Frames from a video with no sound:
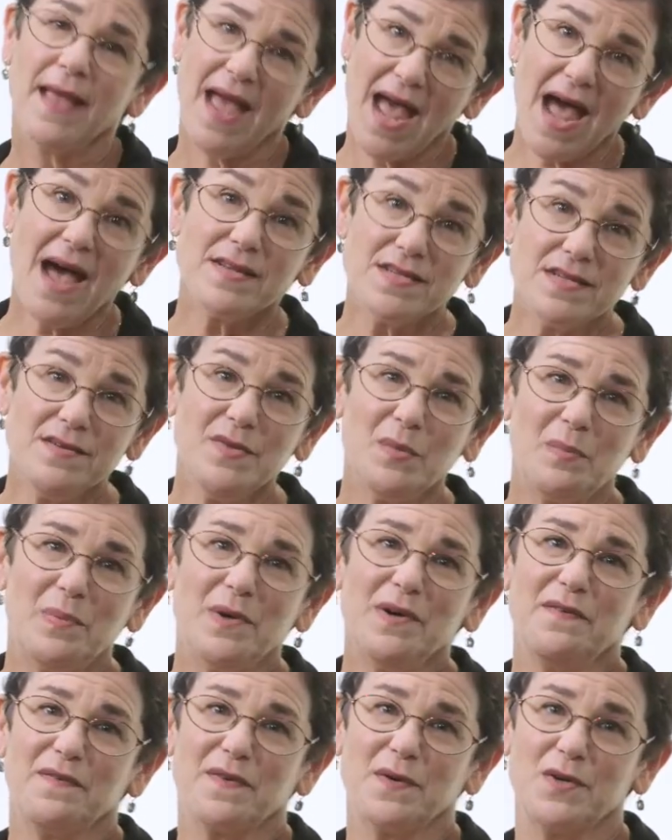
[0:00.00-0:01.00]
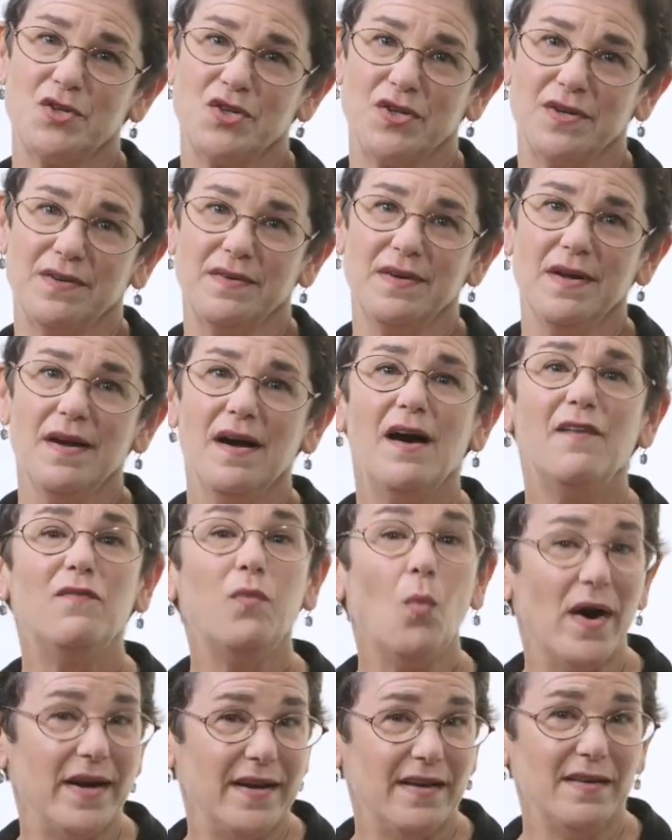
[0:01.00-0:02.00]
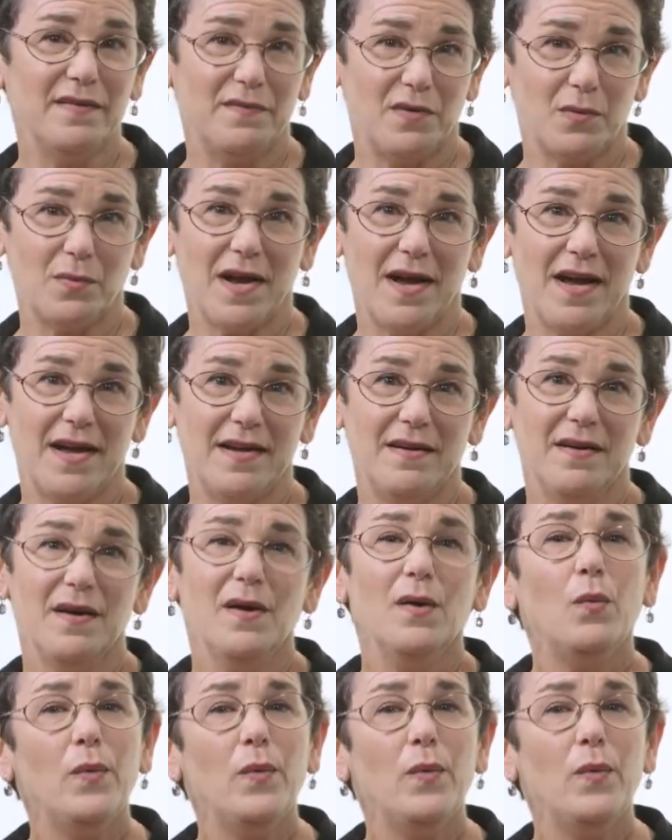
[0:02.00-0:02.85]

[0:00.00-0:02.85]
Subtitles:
As in the book version of One Hell of a Ride,